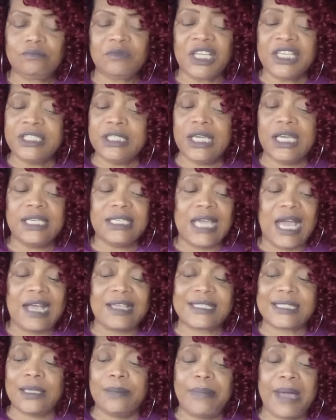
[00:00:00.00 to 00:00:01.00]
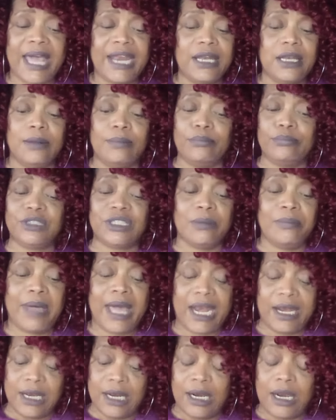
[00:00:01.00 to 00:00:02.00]
Yeah, y'all, somebody
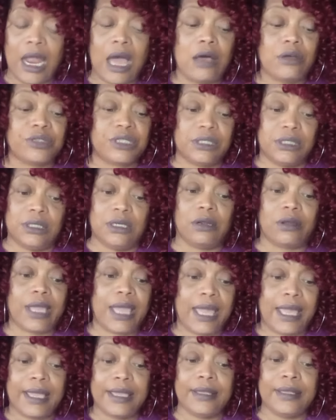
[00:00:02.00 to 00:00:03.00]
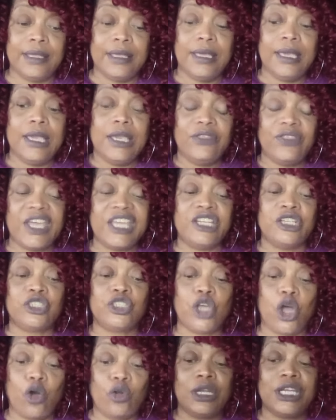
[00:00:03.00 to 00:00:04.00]
done lost it, okay? They done
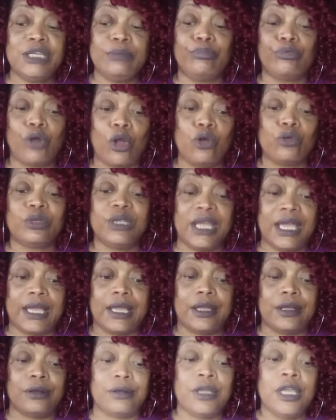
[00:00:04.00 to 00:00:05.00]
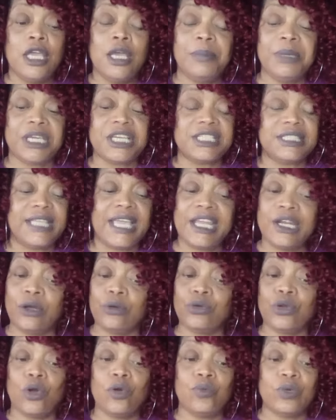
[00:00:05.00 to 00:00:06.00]
totally broke down because they
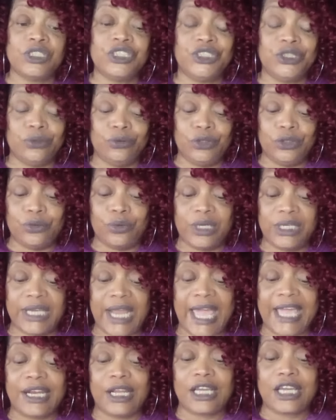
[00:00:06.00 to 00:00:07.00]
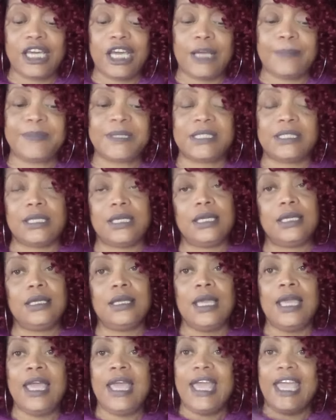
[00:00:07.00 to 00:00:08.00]
don't know what you're doing. Knight of Cups, see?
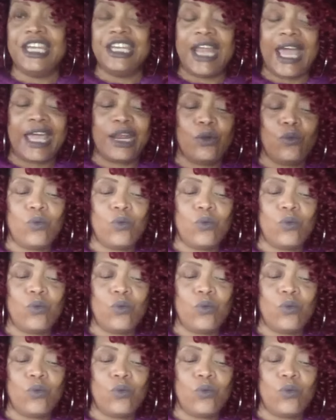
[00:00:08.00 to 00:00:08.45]
And Knight of